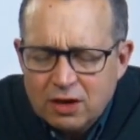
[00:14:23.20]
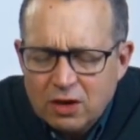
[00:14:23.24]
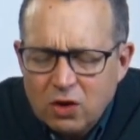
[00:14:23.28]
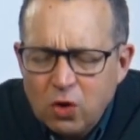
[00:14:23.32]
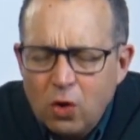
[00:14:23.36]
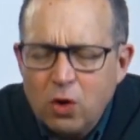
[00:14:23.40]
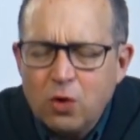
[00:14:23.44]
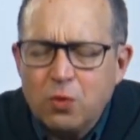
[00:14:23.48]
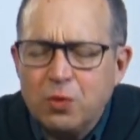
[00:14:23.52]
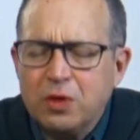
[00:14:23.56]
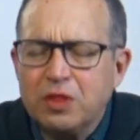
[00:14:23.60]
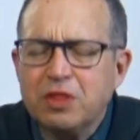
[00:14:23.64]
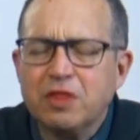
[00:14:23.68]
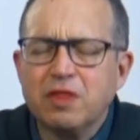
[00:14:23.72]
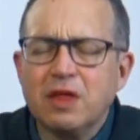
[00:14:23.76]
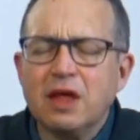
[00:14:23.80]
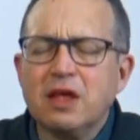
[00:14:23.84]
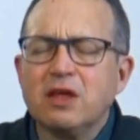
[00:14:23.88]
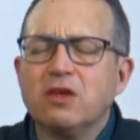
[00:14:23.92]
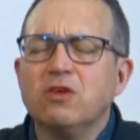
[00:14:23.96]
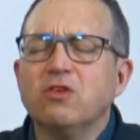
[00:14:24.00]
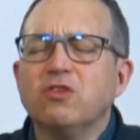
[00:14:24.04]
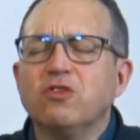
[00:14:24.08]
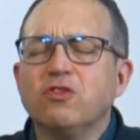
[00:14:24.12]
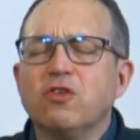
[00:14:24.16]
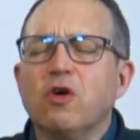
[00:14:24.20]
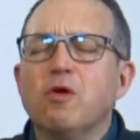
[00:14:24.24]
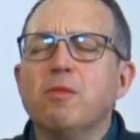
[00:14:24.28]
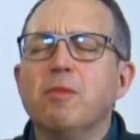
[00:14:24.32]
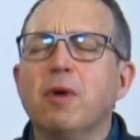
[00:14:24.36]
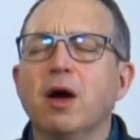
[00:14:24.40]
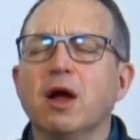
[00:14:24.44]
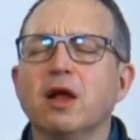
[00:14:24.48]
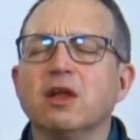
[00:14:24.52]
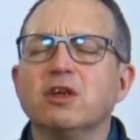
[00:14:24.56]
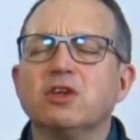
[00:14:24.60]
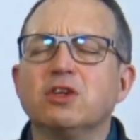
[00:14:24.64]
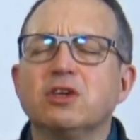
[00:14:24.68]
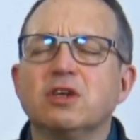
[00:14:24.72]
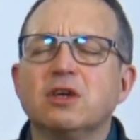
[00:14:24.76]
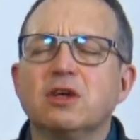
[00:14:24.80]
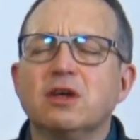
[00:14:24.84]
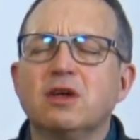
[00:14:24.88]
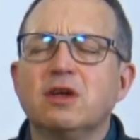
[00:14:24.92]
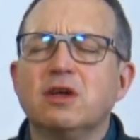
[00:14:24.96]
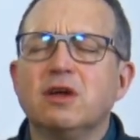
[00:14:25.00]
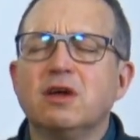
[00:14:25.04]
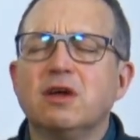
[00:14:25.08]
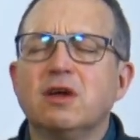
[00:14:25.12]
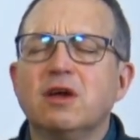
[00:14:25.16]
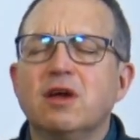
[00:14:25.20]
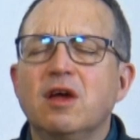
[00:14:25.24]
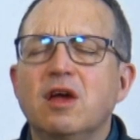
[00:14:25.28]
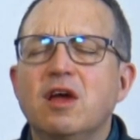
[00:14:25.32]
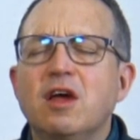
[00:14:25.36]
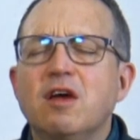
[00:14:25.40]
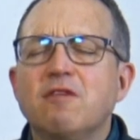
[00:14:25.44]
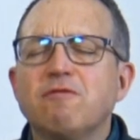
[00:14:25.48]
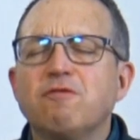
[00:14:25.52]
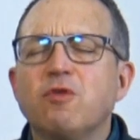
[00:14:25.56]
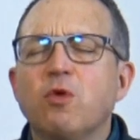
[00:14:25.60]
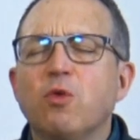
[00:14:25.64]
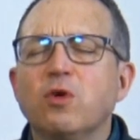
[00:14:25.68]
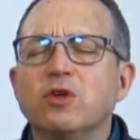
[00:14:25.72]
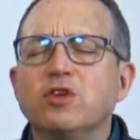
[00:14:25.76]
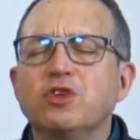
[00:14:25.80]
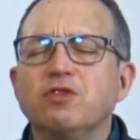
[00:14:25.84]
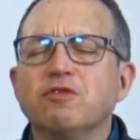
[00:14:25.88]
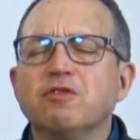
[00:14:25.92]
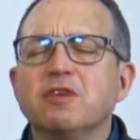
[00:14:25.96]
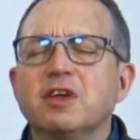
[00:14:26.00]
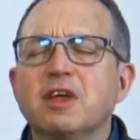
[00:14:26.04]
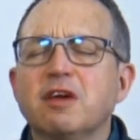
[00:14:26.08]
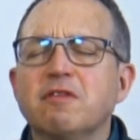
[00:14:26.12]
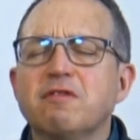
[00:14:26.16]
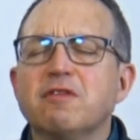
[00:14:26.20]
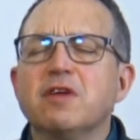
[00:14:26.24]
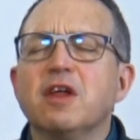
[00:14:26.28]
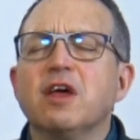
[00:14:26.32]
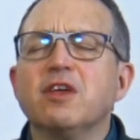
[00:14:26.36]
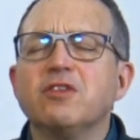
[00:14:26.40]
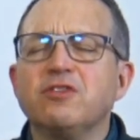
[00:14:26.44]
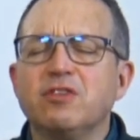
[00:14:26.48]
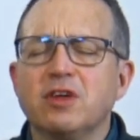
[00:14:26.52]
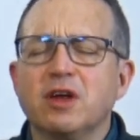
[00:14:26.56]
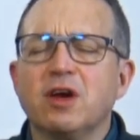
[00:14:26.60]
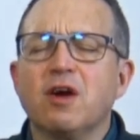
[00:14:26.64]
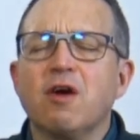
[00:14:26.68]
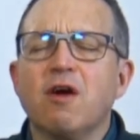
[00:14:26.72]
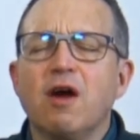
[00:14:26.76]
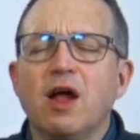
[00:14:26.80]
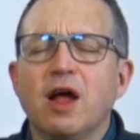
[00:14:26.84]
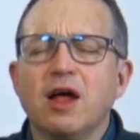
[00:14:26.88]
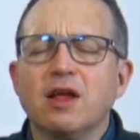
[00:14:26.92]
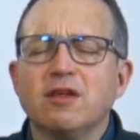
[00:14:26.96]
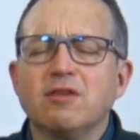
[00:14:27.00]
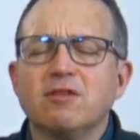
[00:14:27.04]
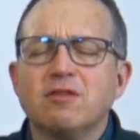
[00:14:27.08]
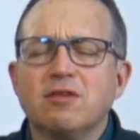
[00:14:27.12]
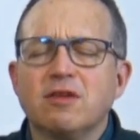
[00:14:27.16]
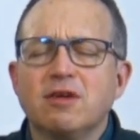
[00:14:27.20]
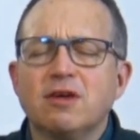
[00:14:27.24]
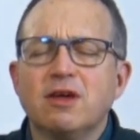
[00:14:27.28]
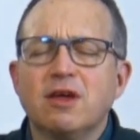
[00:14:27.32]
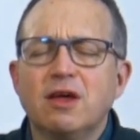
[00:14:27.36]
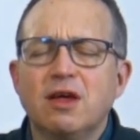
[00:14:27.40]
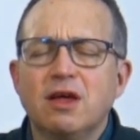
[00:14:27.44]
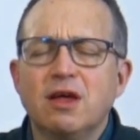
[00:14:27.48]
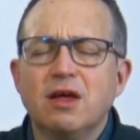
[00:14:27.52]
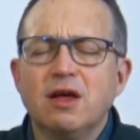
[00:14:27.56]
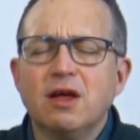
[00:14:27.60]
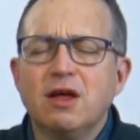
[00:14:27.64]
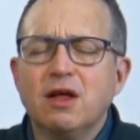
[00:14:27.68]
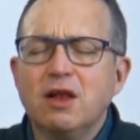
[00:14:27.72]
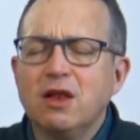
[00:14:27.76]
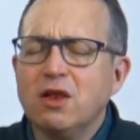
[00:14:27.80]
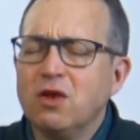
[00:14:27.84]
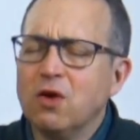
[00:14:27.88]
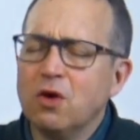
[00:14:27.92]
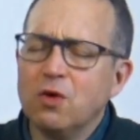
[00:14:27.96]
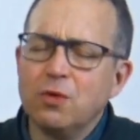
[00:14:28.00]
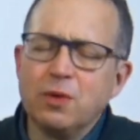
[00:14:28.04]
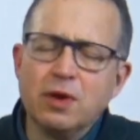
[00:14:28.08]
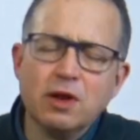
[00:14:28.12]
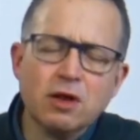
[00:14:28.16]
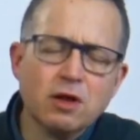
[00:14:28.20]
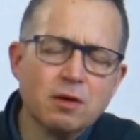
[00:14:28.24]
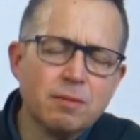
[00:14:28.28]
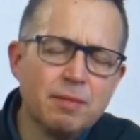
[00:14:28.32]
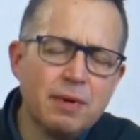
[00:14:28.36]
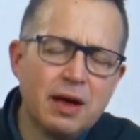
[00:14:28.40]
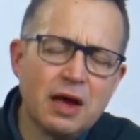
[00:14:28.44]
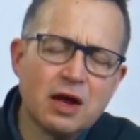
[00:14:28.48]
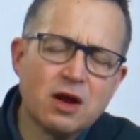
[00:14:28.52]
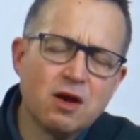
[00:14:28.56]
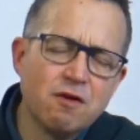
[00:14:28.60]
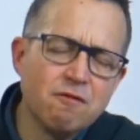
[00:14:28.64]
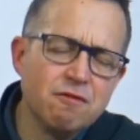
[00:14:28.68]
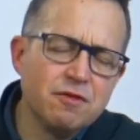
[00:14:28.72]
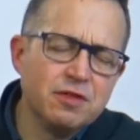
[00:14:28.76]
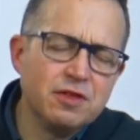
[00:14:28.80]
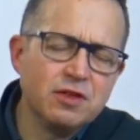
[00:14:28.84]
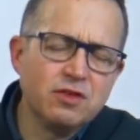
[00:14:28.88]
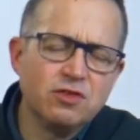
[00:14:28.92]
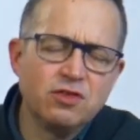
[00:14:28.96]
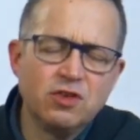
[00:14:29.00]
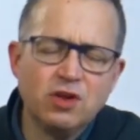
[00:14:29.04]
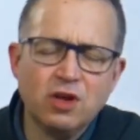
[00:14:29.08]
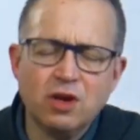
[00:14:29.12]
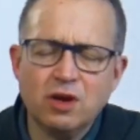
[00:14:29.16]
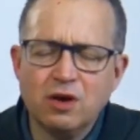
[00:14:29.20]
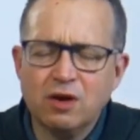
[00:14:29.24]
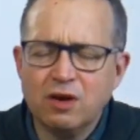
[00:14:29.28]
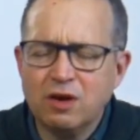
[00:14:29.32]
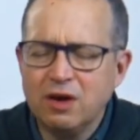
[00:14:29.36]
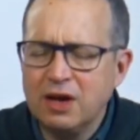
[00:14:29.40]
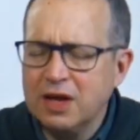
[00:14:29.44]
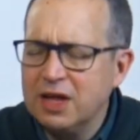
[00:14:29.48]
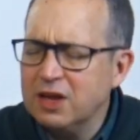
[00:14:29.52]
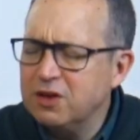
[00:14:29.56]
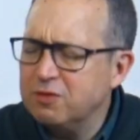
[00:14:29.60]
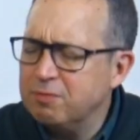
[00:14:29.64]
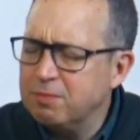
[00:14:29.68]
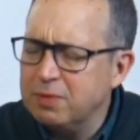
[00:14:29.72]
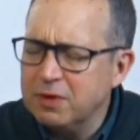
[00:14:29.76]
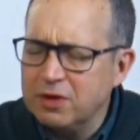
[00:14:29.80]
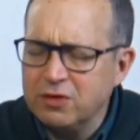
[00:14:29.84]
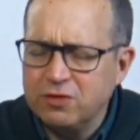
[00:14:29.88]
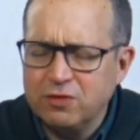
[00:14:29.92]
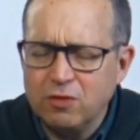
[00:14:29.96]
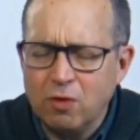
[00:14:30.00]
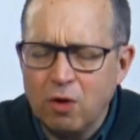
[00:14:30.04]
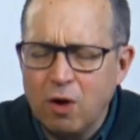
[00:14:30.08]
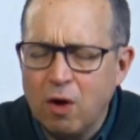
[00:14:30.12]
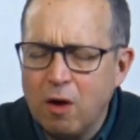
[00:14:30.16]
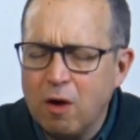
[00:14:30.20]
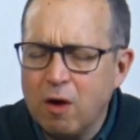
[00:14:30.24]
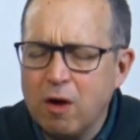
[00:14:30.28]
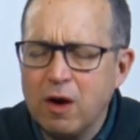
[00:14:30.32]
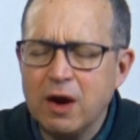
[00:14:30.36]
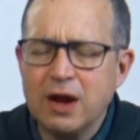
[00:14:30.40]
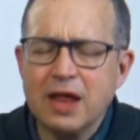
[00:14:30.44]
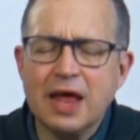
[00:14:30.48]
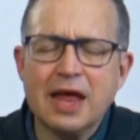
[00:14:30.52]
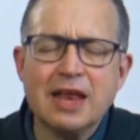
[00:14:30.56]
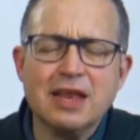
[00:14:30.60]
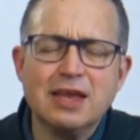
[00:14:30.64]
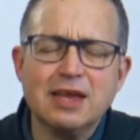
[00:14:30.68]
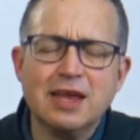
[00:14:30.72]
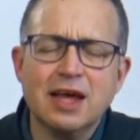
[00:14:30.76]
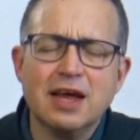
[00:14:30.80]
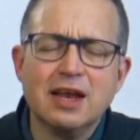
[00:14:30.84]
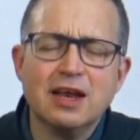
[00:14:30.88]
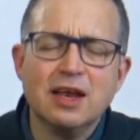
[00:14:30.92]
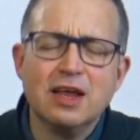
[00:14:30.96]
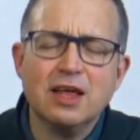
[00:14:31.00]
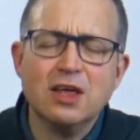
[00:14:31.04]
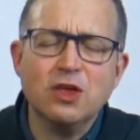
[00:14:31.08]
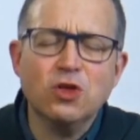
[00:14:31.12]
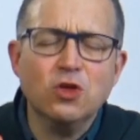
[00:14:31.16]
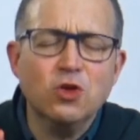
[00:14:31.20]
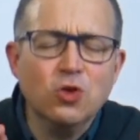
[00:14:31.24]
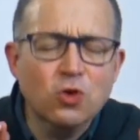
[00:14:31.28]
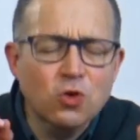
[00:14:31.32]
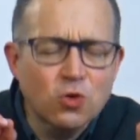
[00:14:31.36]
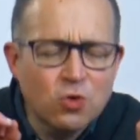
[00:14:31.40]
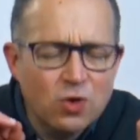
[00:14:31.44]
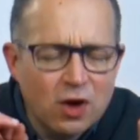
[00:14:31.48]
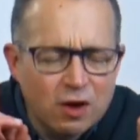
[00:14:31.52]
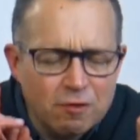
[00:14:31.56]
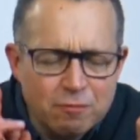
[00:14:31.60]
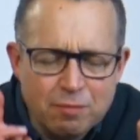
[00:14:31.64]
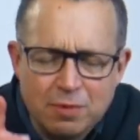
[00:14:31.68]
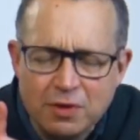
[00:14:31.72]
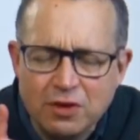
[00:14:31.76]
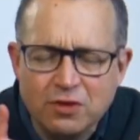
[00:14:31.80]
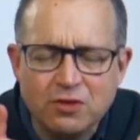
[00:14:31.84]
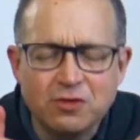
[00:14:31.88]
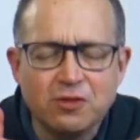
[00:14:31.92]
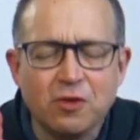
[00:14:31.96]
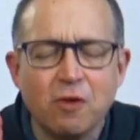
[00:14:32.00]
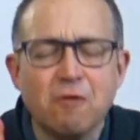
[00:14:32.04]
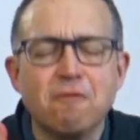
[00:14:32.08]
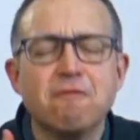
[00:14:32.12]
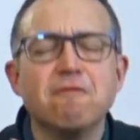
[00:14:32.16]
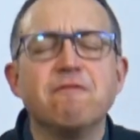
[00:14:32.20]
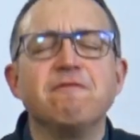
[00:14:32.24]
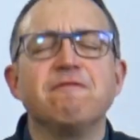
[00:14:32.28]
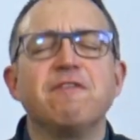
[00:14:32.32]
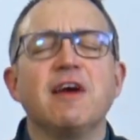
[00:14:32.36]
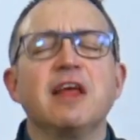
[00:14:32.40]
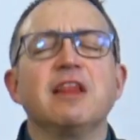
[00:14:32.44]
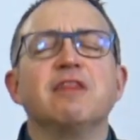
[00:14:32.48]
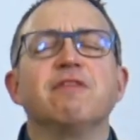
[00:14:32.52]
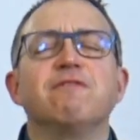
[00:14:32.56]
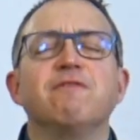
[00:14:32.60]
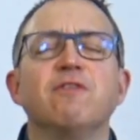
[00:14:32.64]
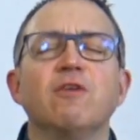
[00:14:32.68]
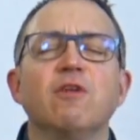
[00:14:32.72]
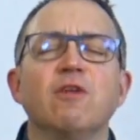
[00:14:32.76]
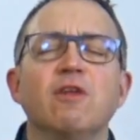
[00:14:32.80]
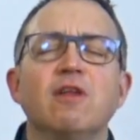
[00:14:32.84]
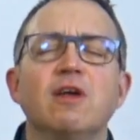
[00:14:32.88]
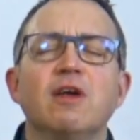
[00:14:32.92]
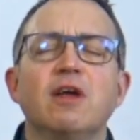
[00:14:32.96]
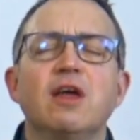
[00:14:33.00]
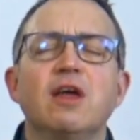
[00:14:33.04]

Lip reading: Lord, we thank You so much for what You've given us in Christ. Lord, we look back over this year. It's been so hard, and yet You have been so faithful.